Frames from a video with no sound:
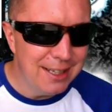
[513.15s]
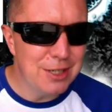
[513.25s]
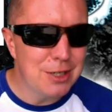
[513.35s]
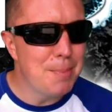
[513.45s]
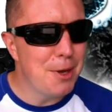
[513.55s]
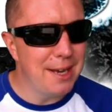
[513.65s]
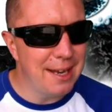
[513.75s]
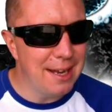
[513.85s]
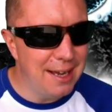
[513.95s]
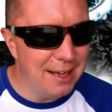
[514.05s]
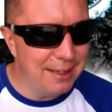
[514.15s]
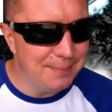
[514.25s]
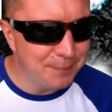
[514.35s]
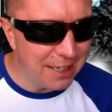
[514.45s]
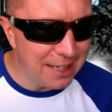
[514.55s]
You can put
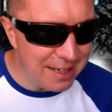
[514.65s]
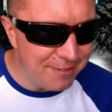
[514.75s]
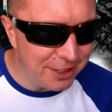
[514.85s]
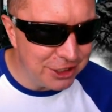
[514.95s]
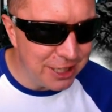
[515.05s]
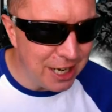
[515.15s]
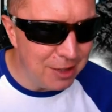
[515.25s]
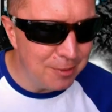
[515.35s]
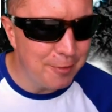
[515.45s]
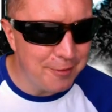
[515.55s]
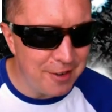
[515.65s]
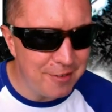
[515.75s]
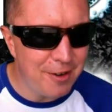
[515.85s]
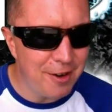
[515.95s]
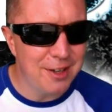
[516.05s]
the anti-phishing code.
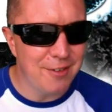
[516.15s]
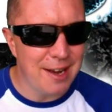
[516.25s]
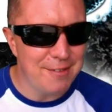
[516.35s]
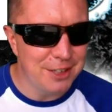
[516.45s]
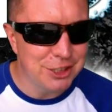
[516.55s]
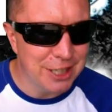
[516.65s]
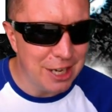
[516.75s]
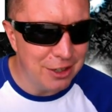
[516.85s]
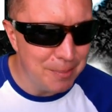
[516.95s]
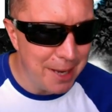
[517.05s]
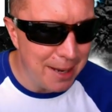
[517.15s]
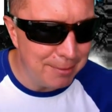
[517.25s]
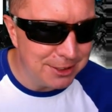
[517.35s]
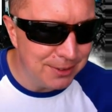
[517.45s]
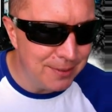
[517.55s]
Verifying your anti-phishing code, you'll be
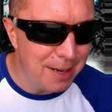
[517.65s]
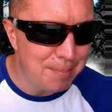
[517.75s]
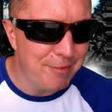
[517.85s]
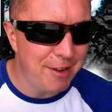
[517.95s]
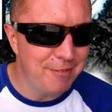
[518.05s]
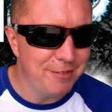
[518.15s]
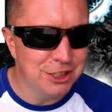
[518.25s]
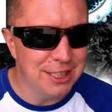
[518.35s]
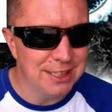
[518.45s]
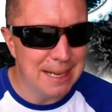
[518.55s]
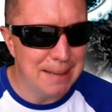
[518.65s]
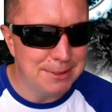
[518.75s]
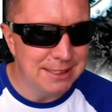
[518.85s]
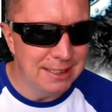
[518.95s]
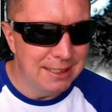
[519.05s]
able to prevent phishing
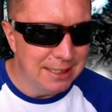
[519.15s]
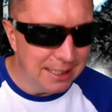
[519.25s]
attempts